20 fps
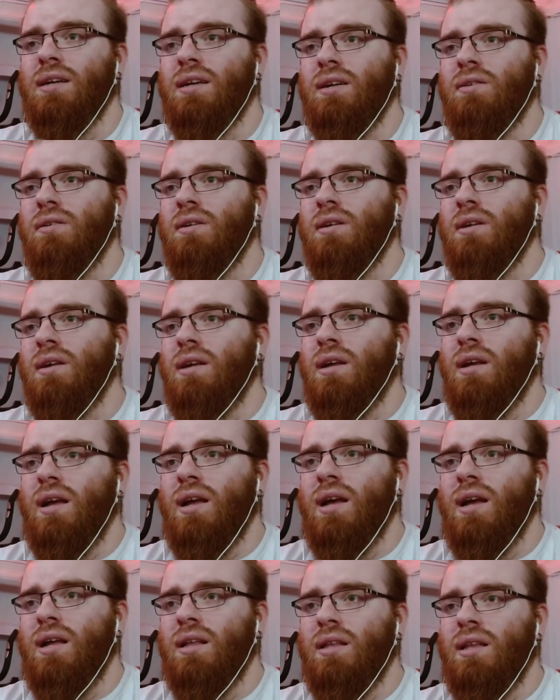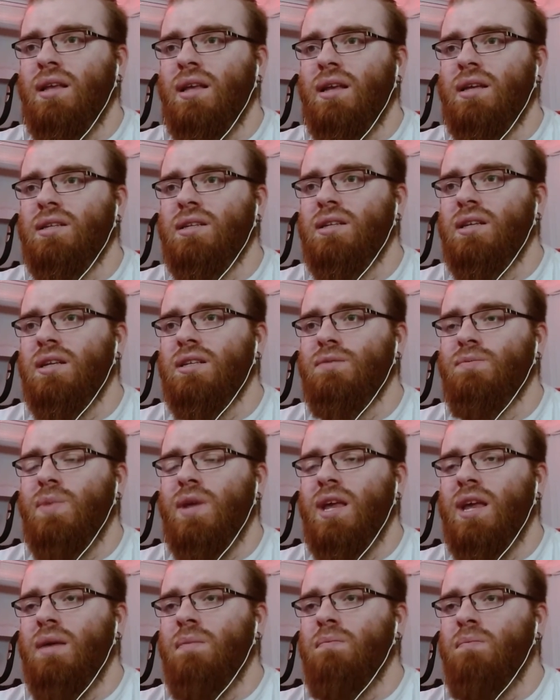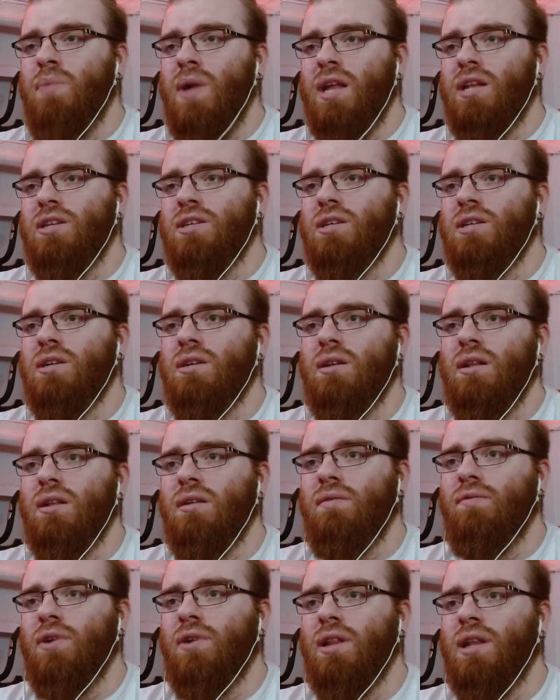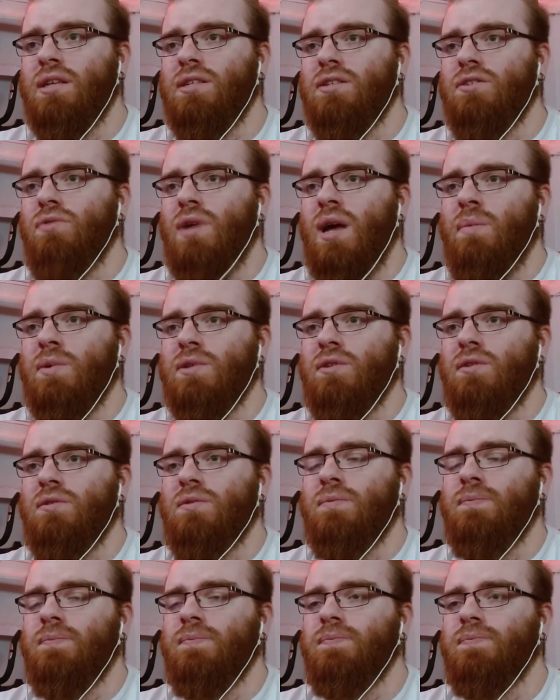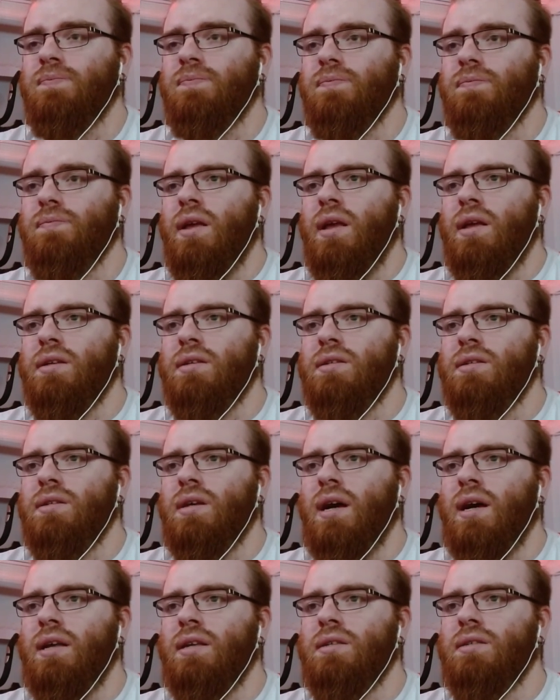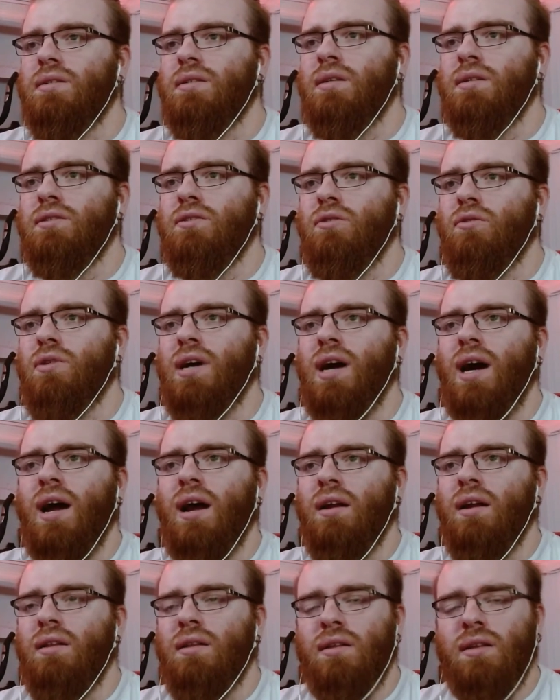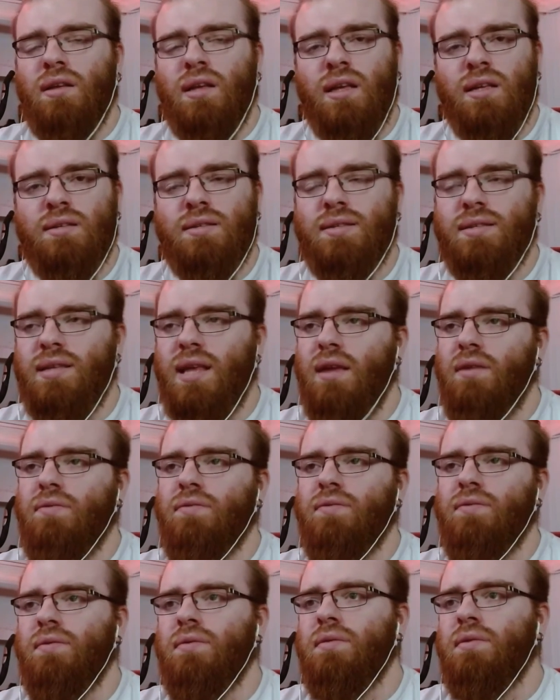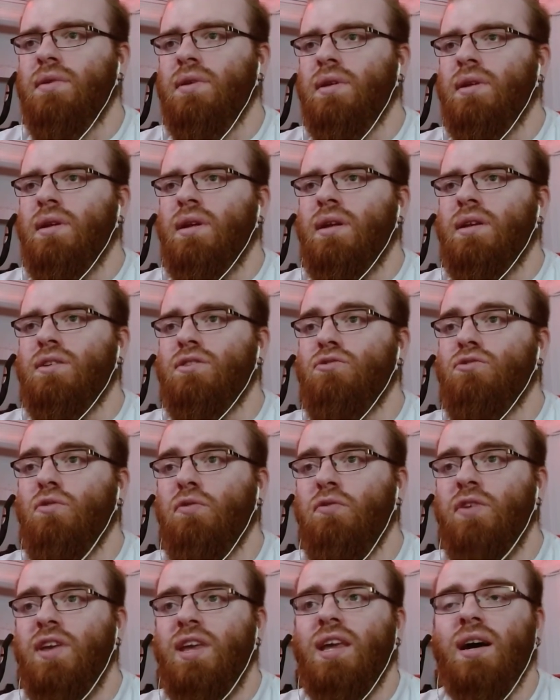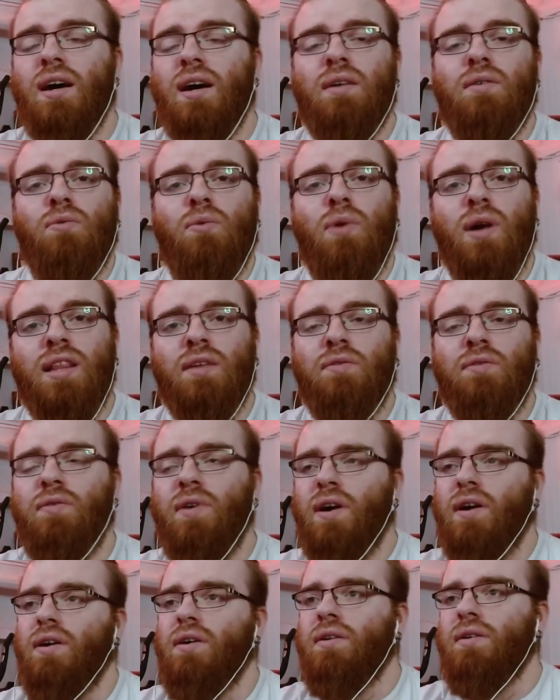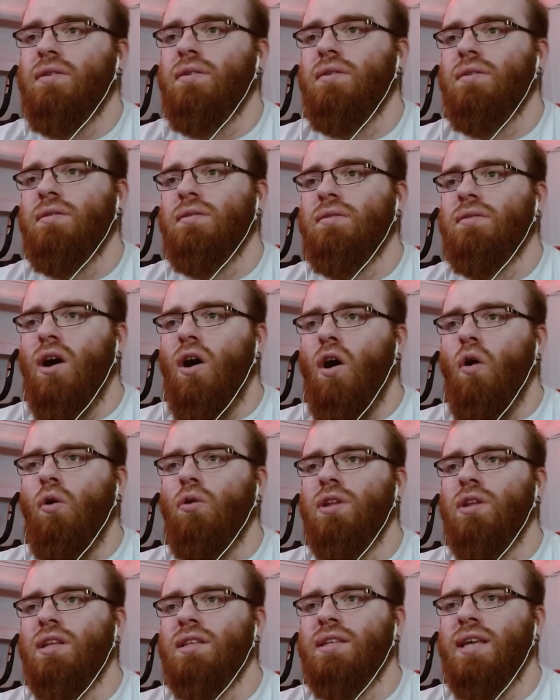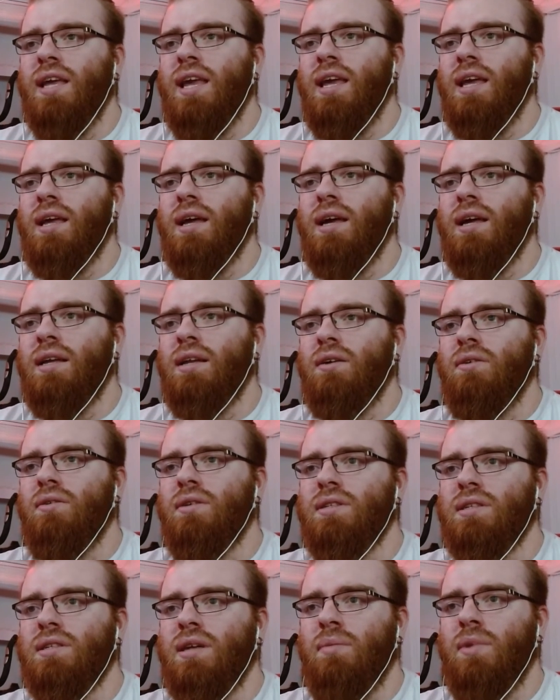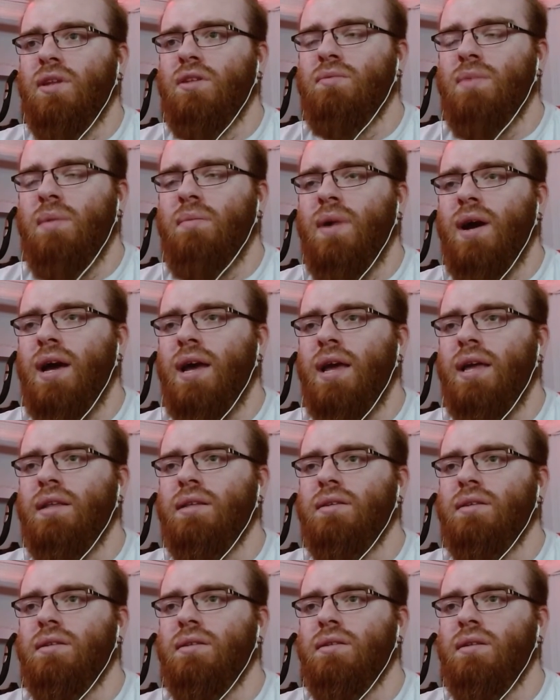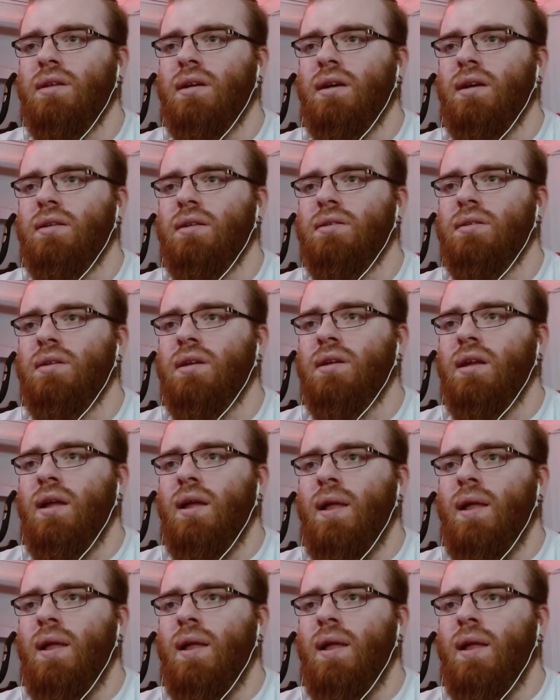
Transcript: her, I think she's being a bitch for the last 2 episodes. Yes, guys, so Carl is safe. Sophia, what the fuck? The only thing, is coming to my mind that